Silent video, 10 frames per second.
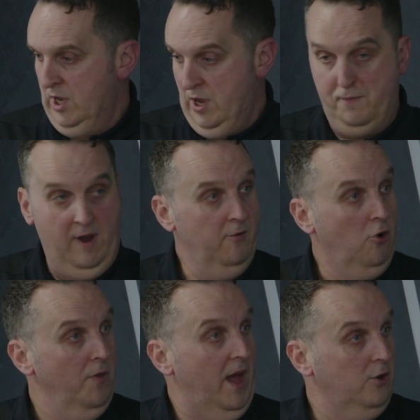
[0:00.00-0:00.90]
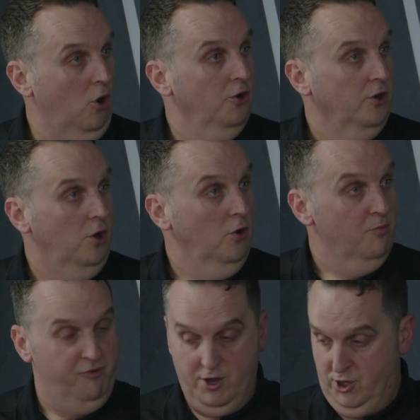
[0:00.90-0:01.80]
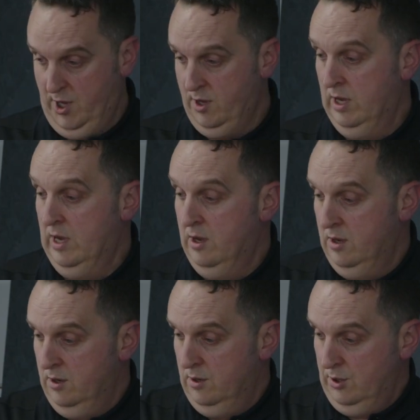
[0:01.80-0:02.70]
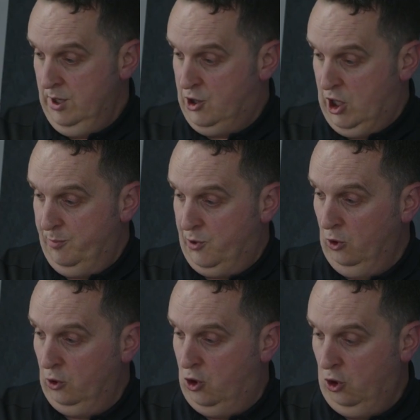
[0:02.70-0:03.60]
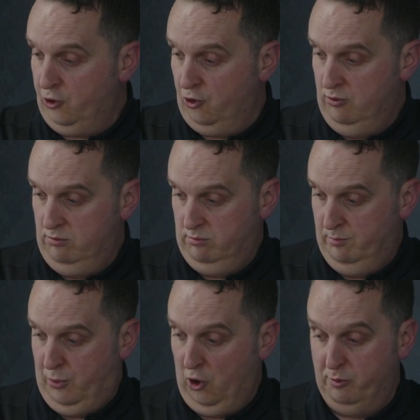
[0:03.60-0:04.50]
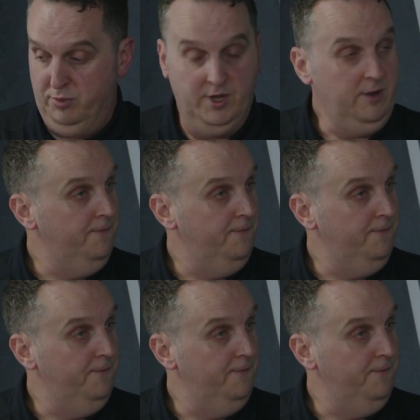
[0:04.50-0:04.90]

If you haven't got that kind of coolant pressure, your chips will cut possibly